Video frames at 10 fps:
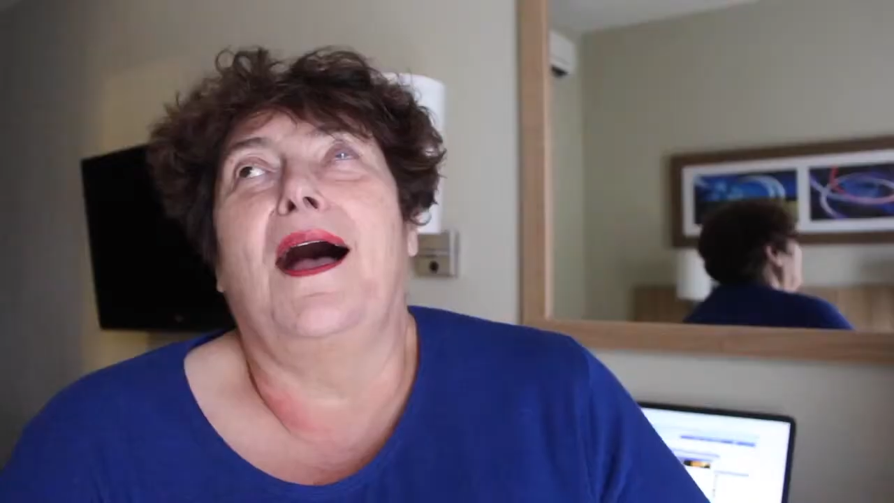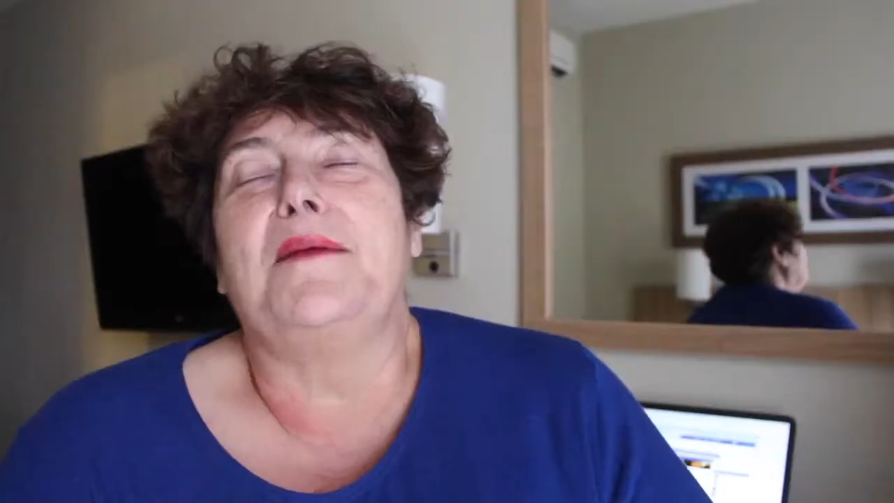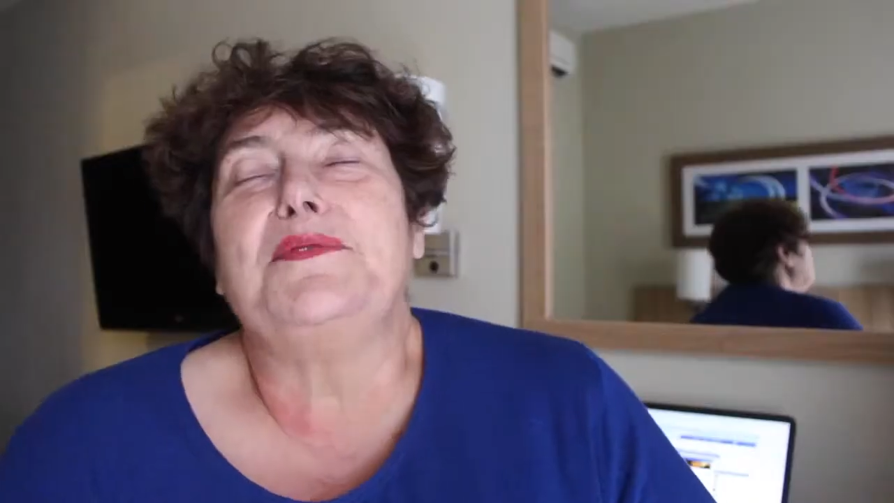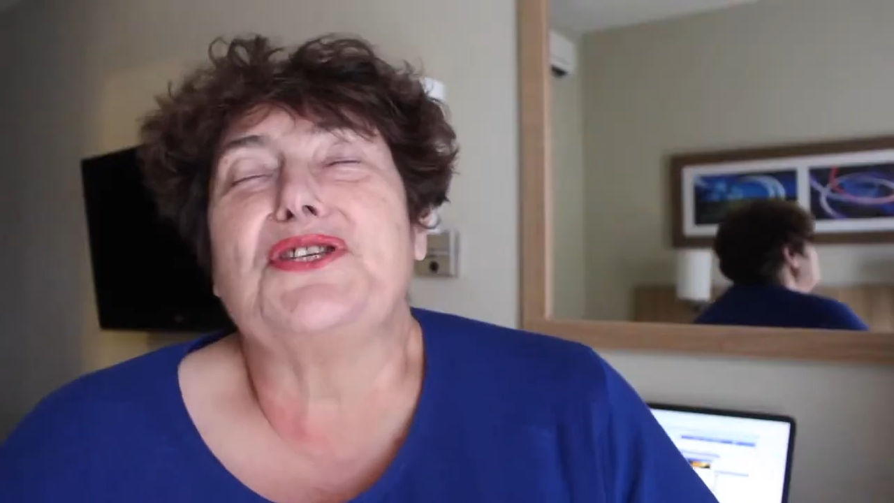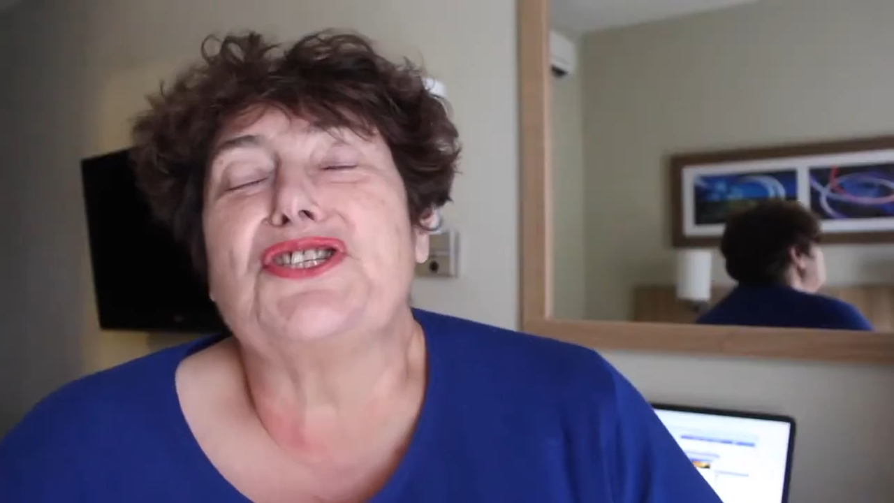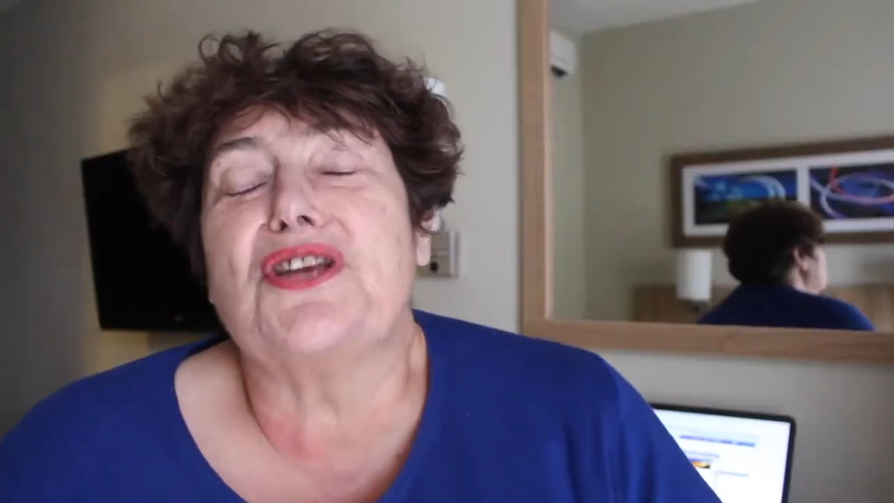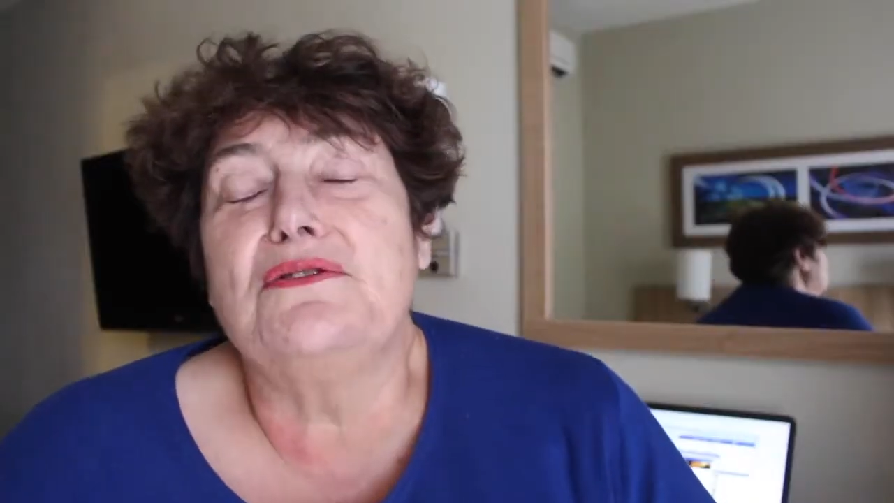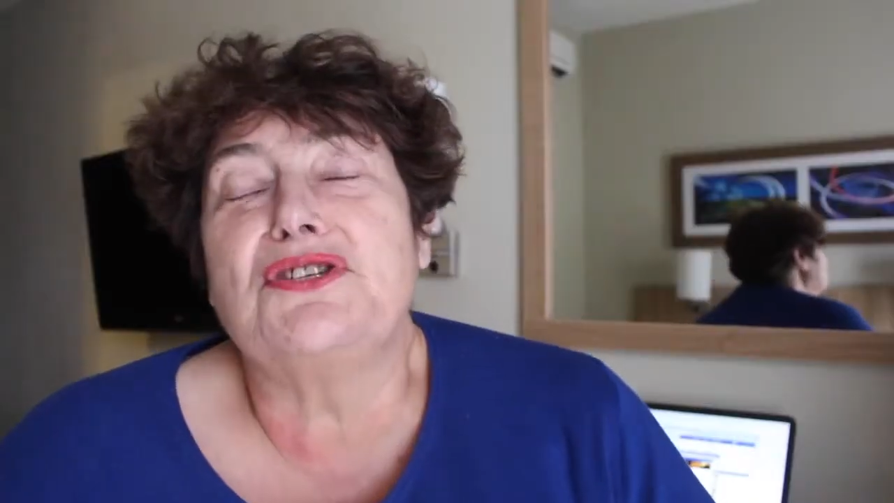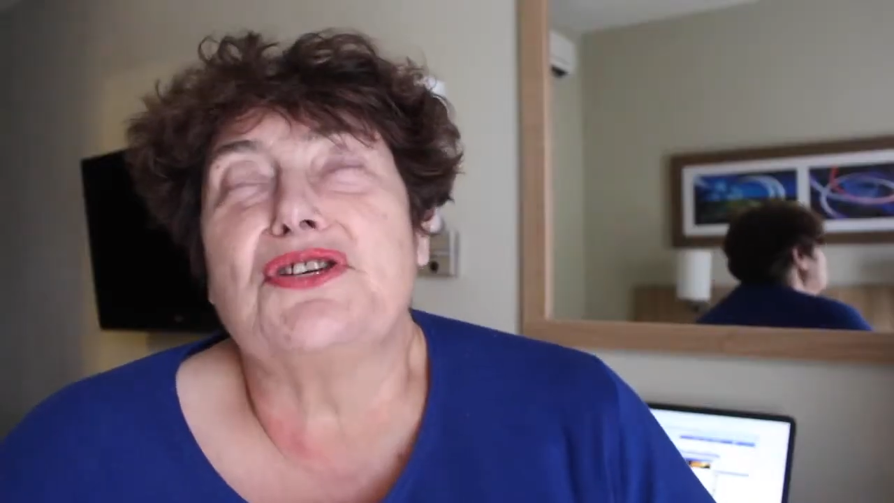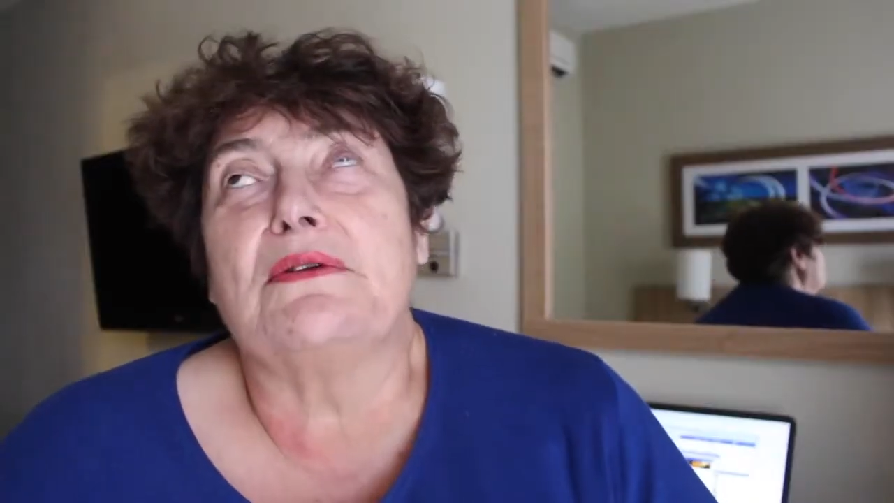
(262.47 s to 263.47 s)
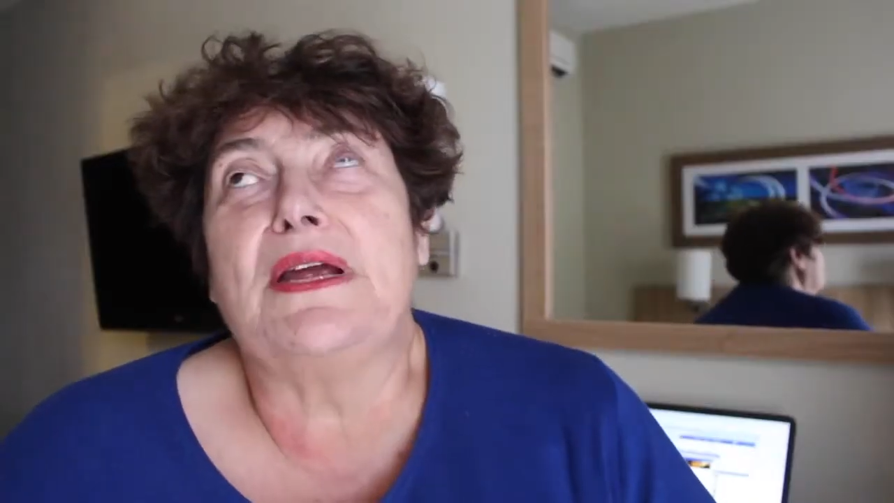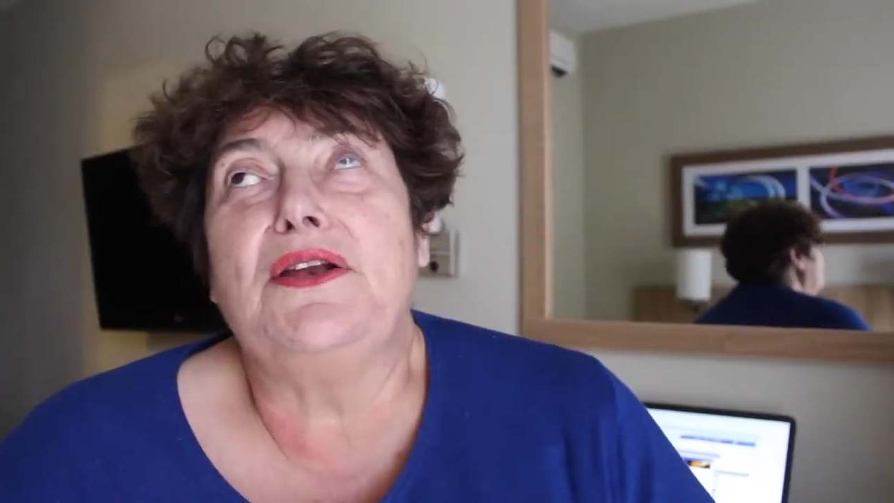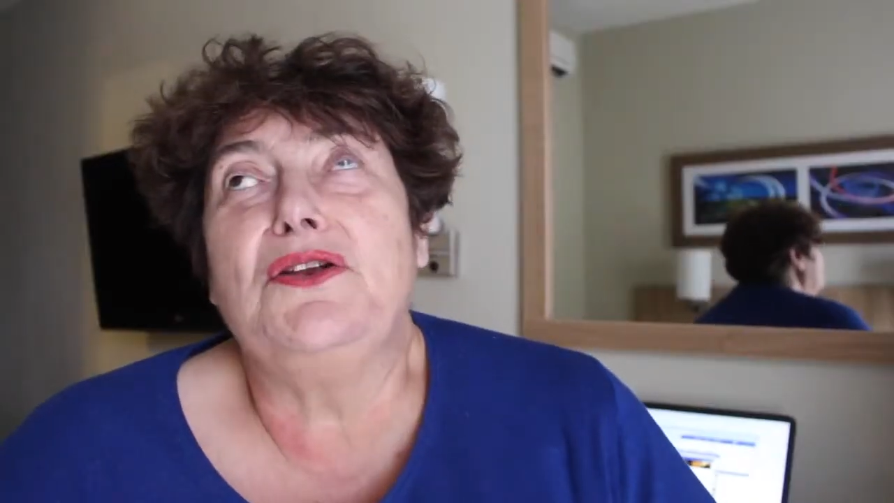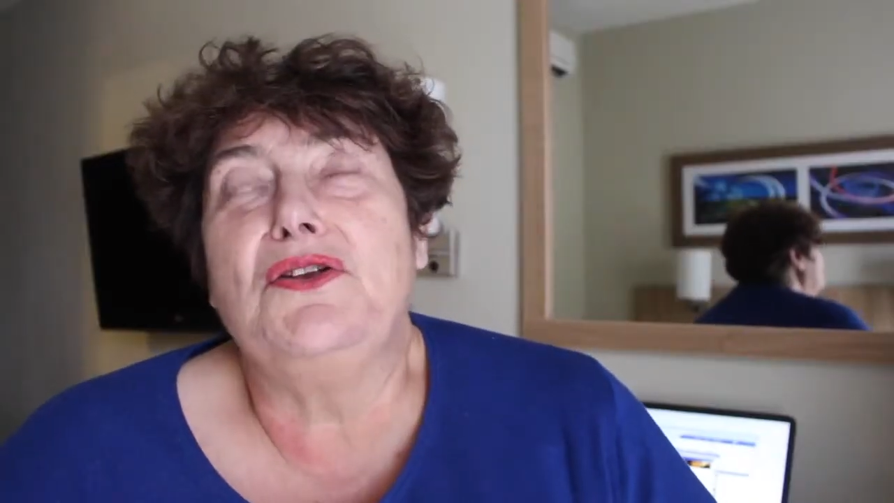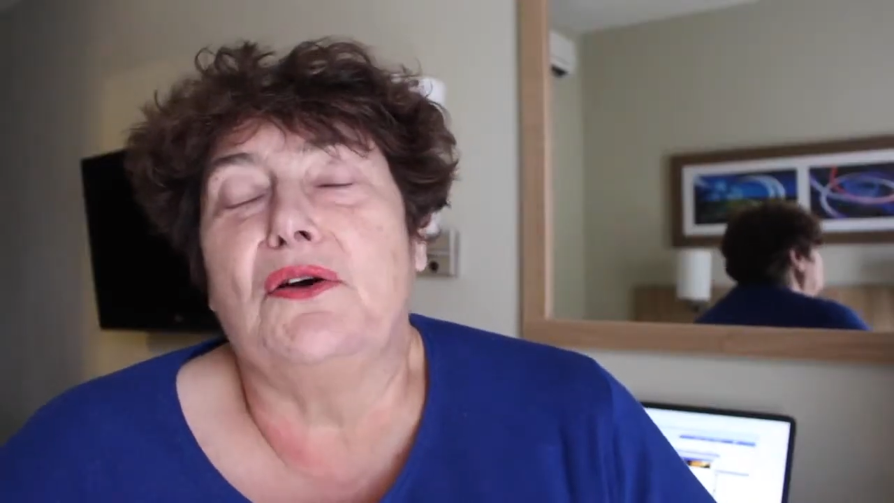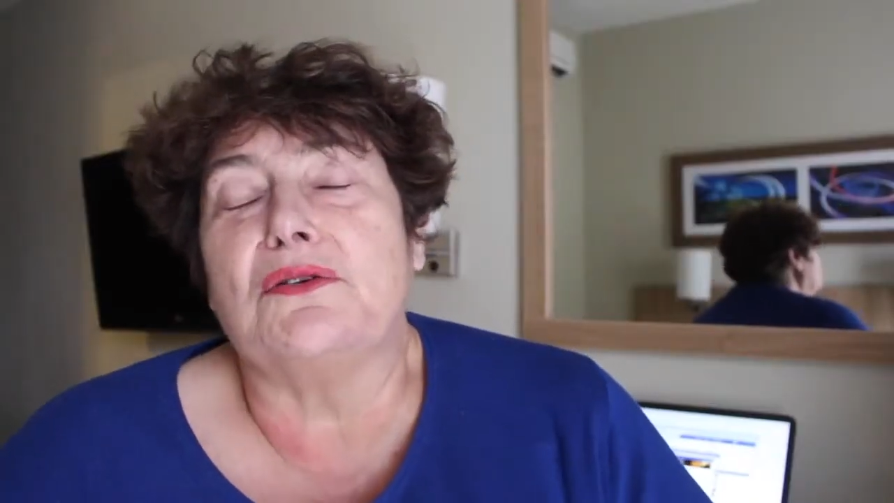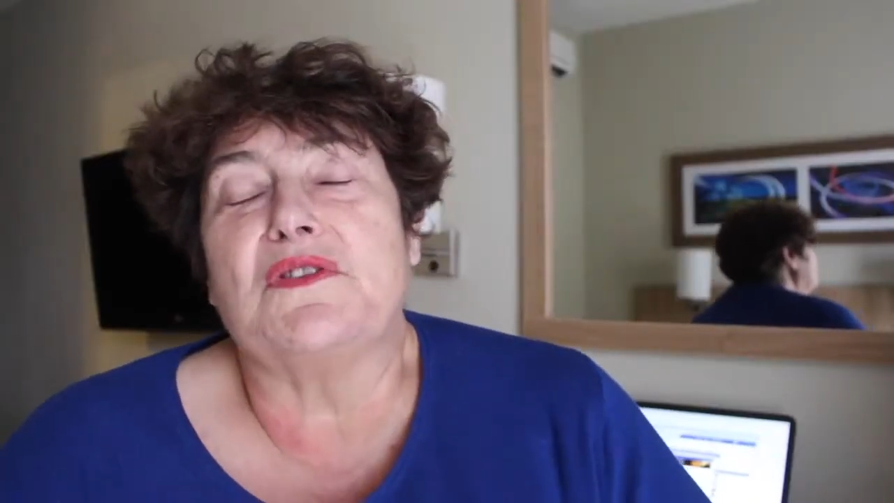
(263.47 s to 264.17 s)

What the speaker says: I'm so sorry not